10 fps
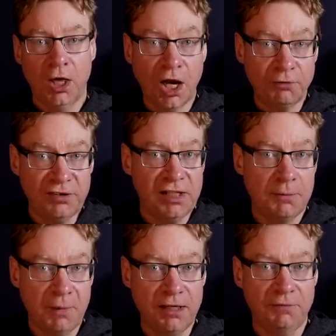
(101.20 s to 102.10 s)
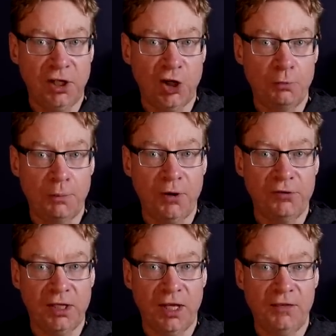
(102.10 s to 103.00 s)
I recently made a video
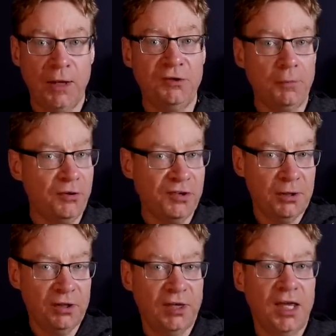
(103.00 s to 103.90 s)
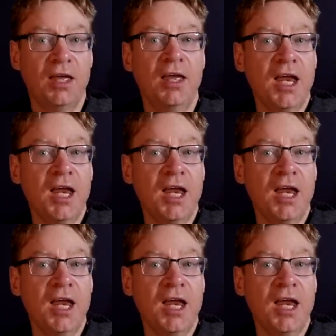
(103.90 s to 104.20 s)
proposing there was a possibility